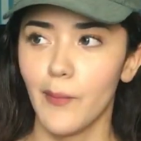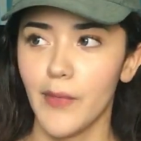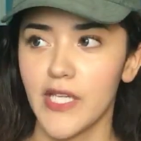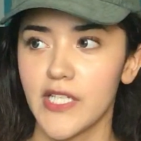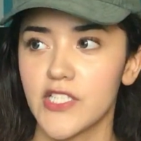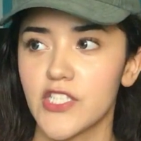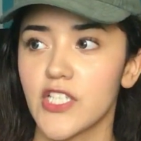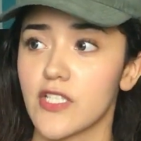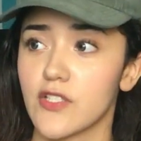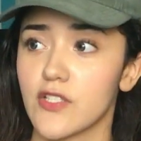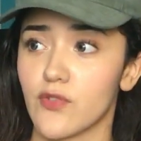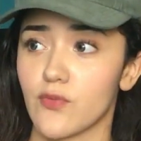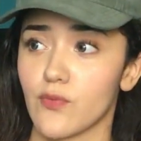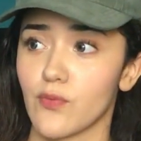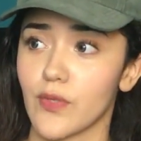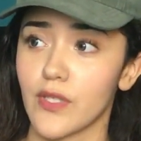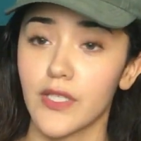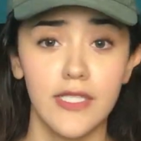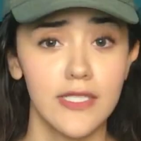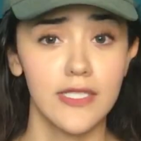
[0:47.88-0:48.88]
Mitch is
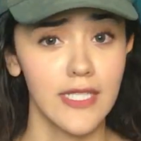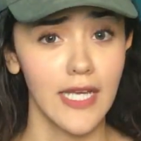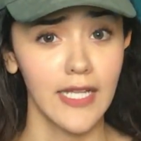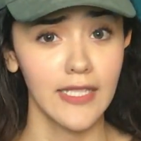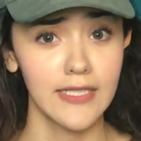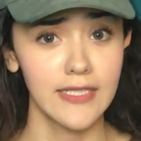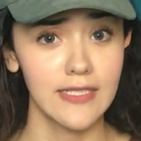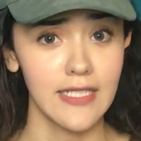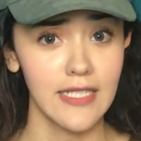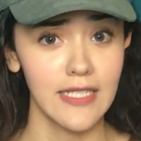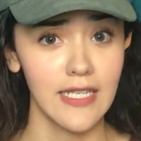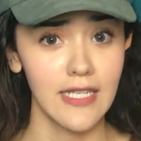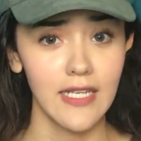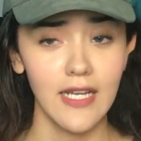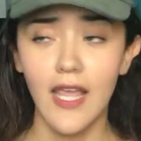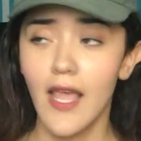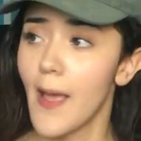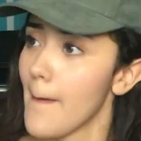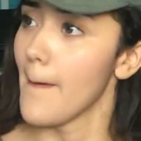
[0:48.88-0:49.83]
really talented,